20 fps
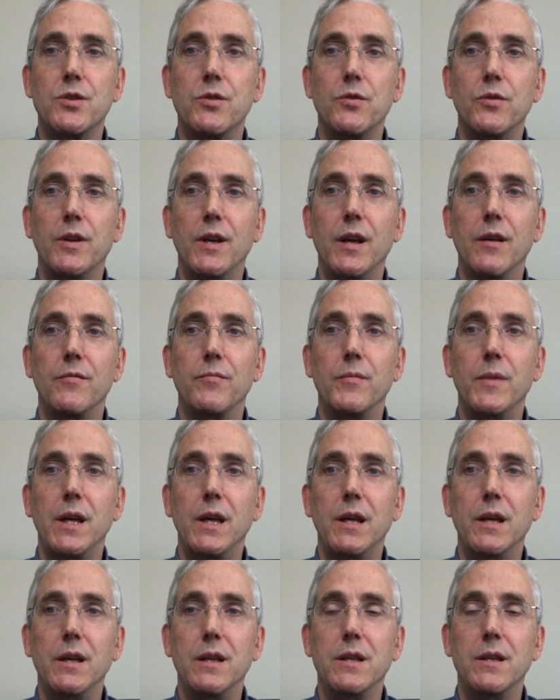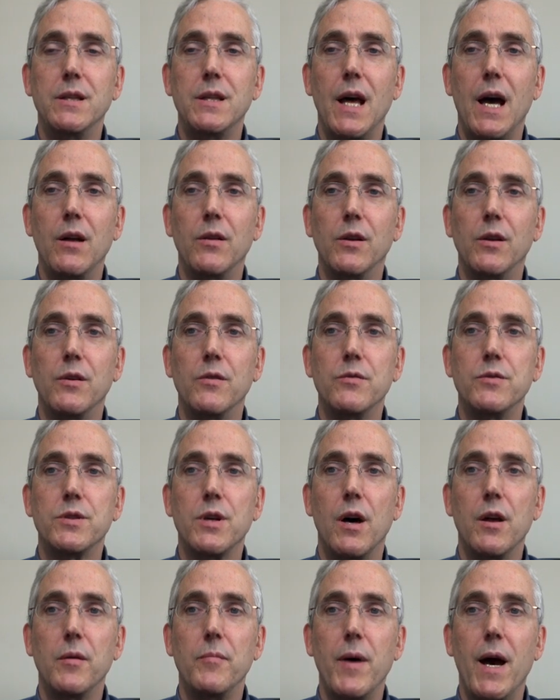to give me downloads
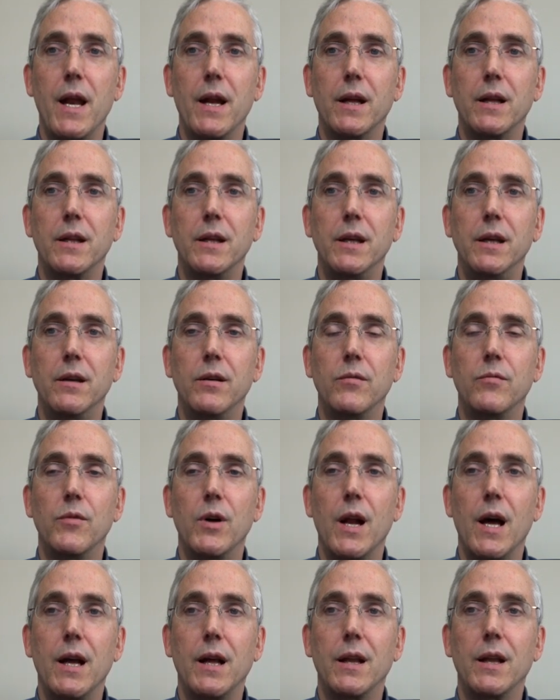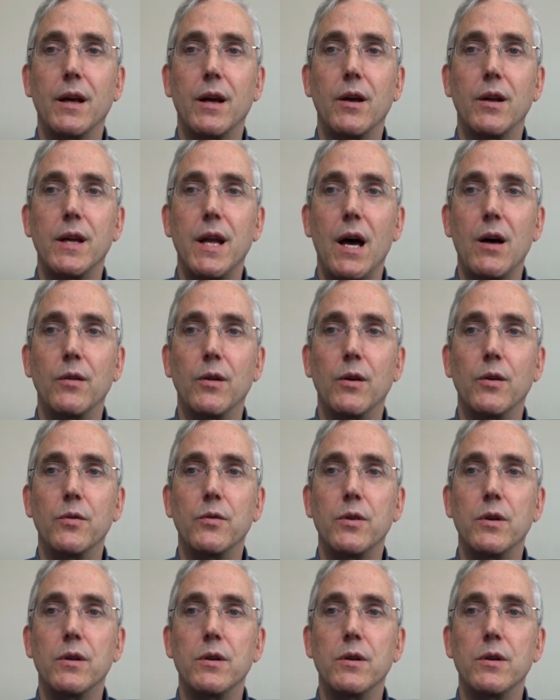automatically when I click a download.